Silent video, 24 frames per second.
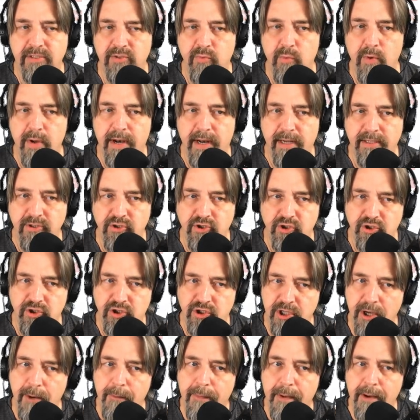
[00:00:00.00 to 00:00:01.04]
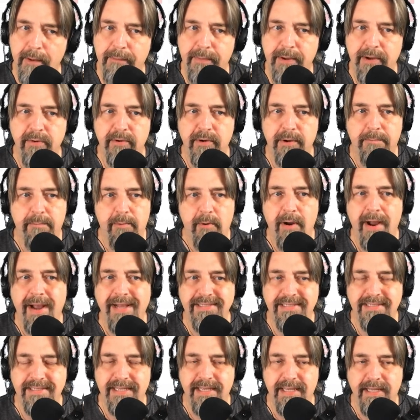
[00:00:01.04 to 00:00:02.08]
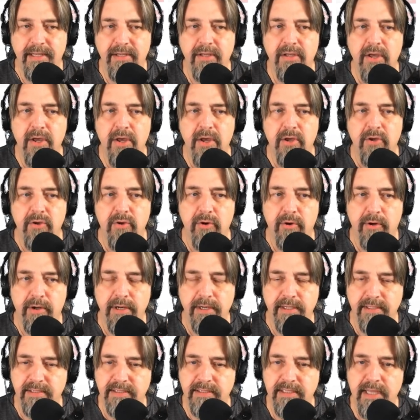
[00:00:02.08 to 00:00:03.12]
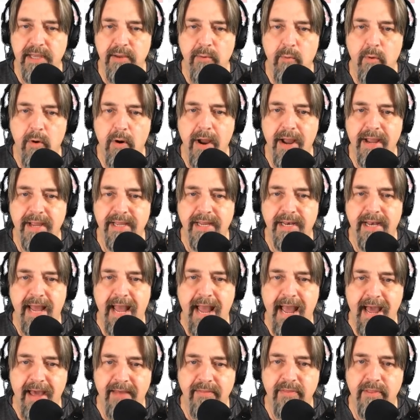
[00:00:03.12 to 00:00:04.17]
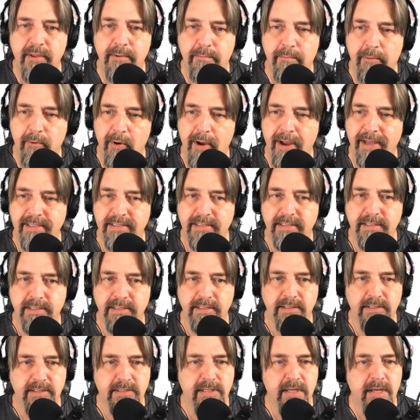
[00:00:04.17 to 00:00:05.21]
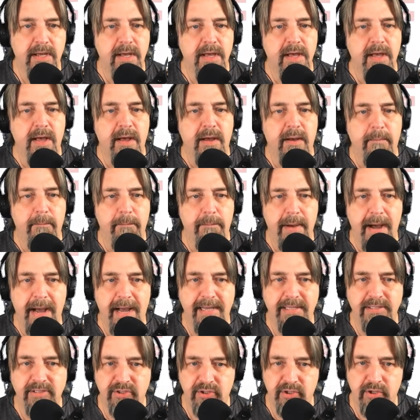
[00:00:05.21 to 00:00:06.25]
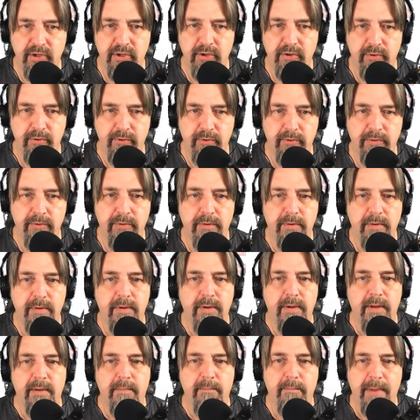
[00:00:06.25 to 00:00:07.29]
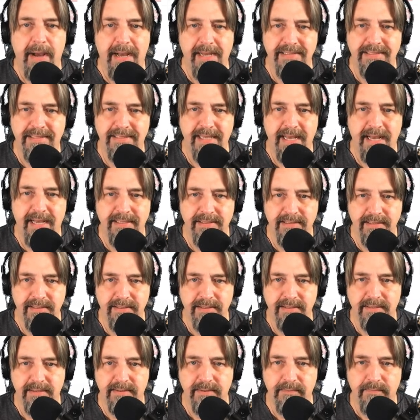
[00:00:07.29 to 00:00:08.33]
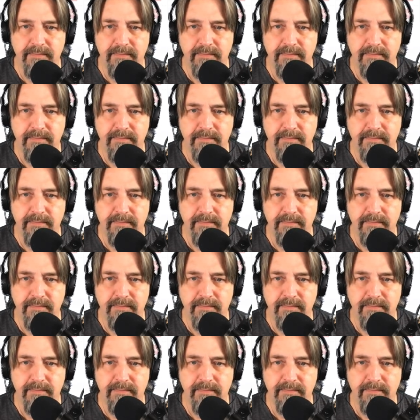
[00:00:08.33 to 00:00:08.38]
when I jump up here to pricing, you're going to see where I can add the prices by SKU, by sizes.